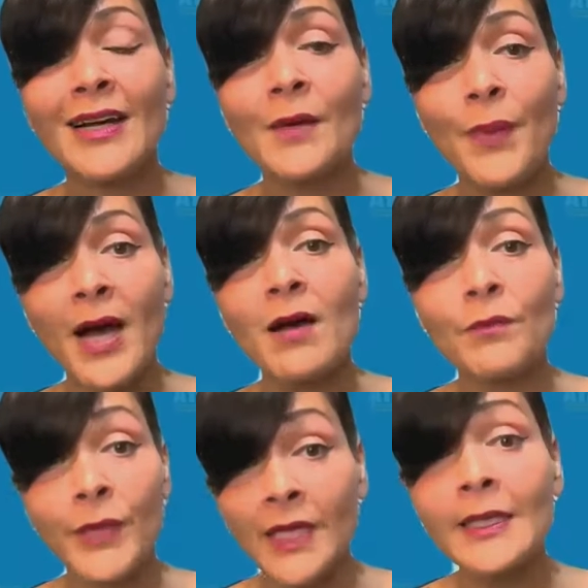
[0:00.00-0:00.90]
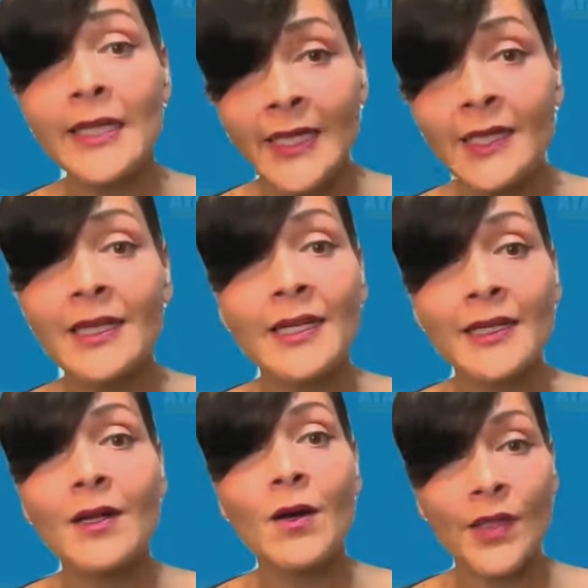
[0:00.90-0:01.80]
about me leaning
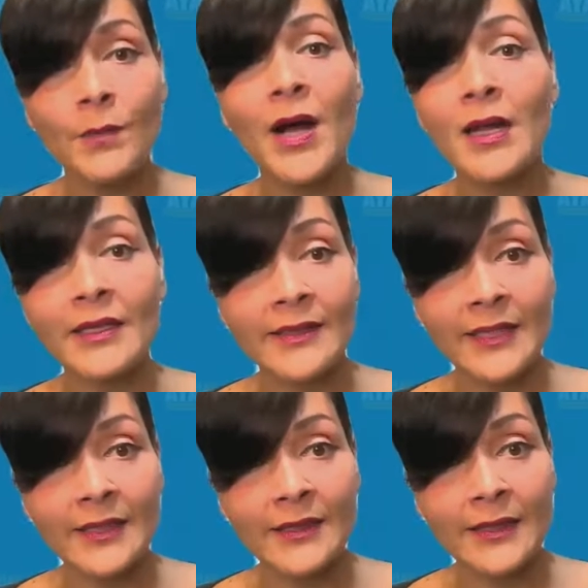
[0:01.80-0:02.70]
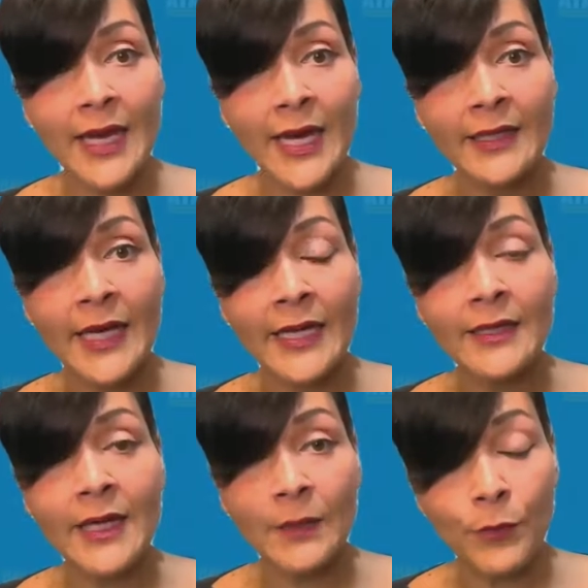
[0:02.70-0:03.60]
in on the policies and
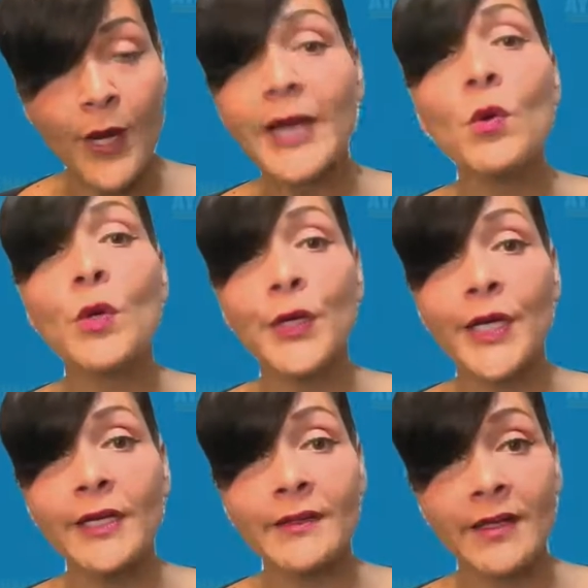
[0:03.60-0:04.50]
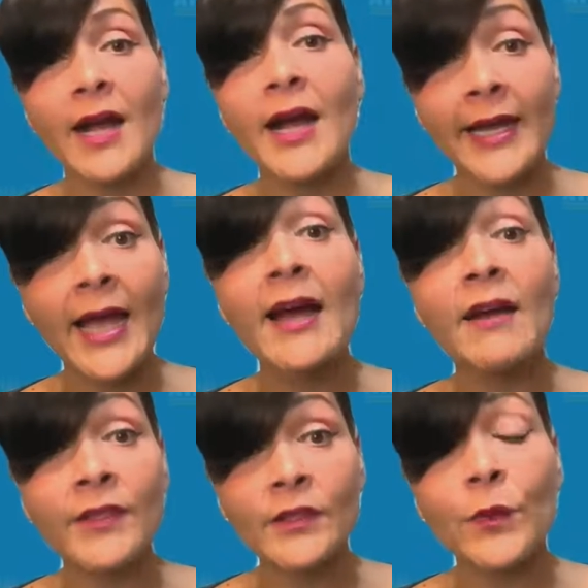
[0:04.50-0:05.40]
priorities that I
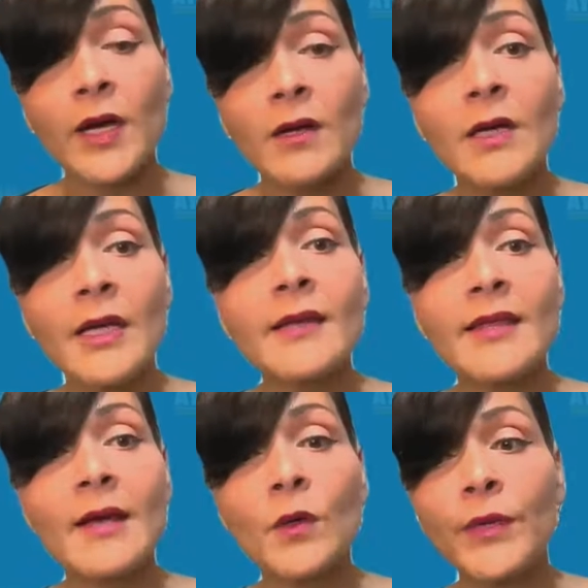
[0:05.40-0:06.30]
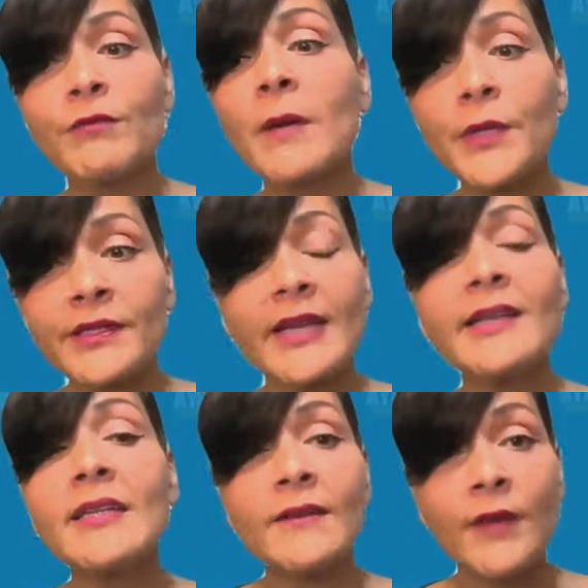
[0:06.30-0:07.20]
have as well, that will be
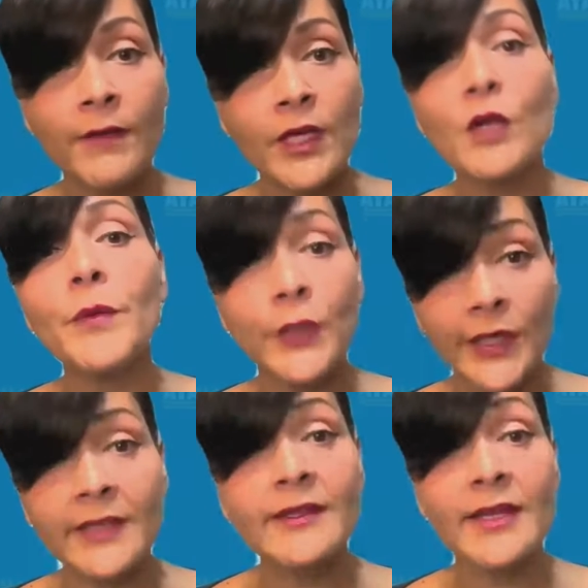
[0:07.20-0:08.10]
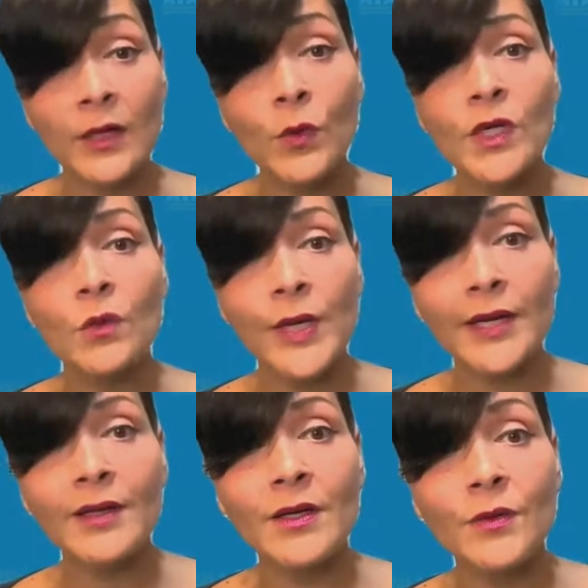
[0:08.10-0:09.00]
representative of the communities that I work
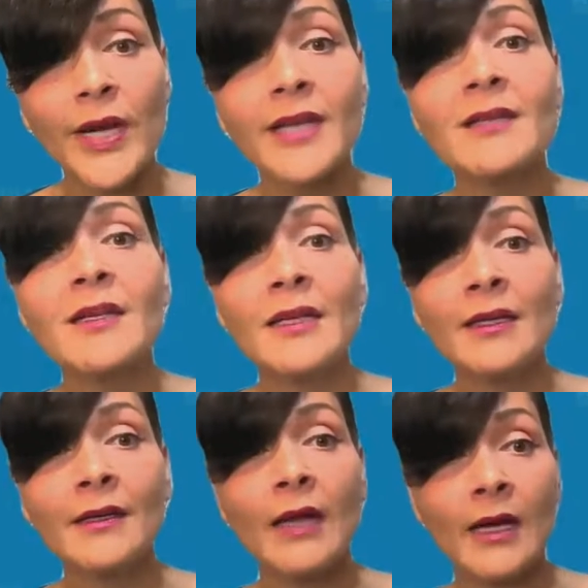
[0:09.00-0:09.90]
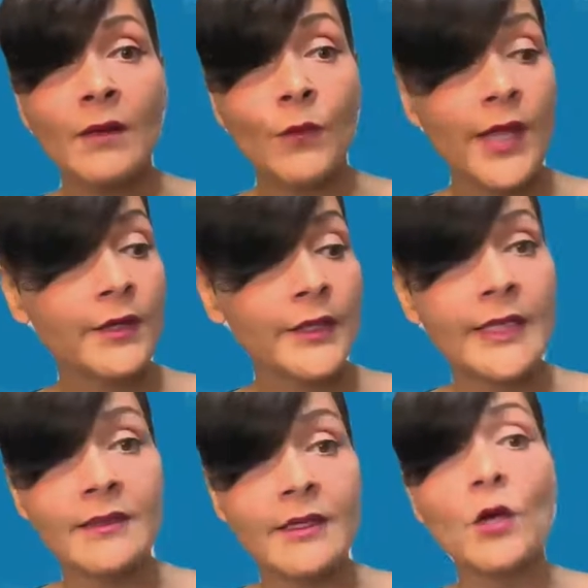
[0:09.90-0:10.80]
with, right? Whether it
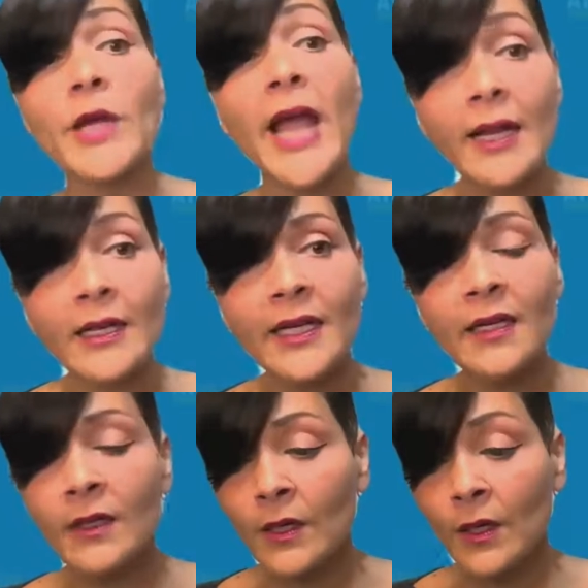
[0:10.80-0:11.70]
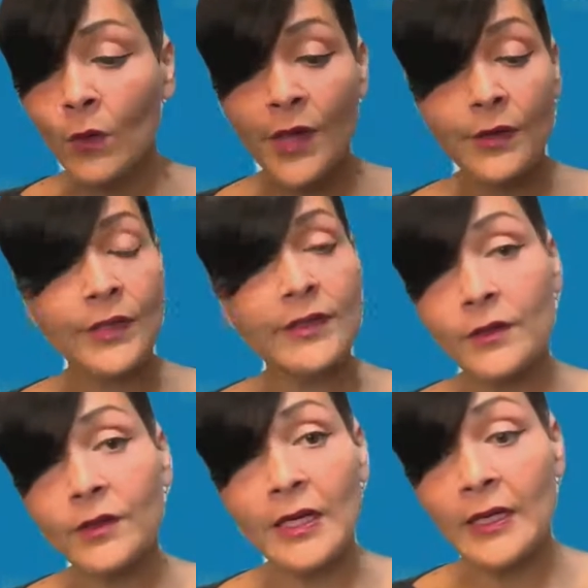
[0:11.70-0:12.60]
is a locality, whether it's
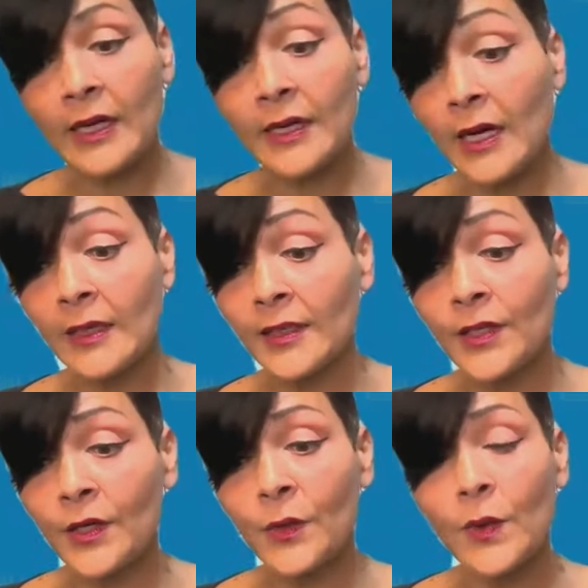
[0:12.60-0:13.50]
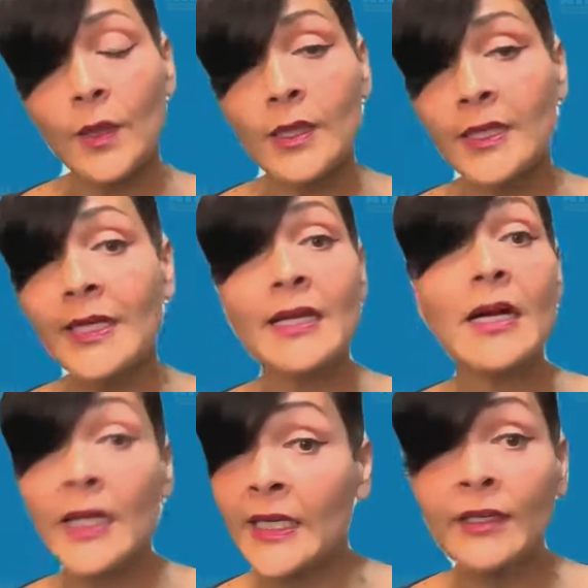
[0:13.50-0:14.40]
an
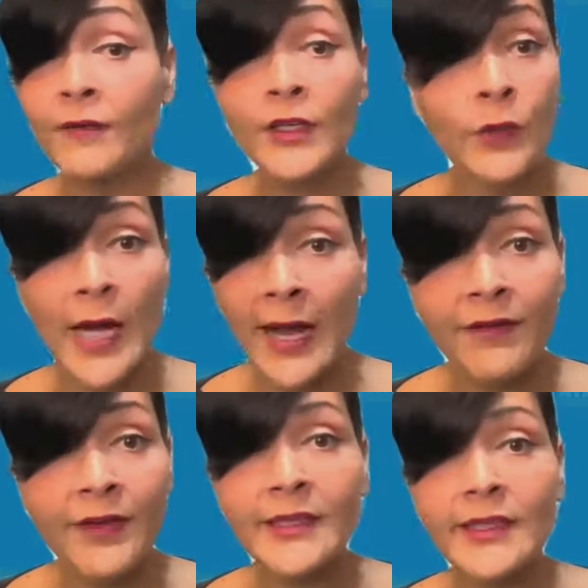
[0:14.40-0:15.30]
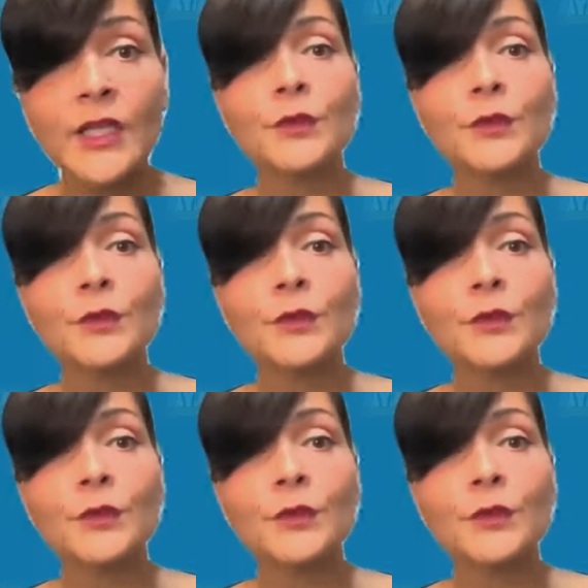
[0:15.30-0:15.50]
individual advocacy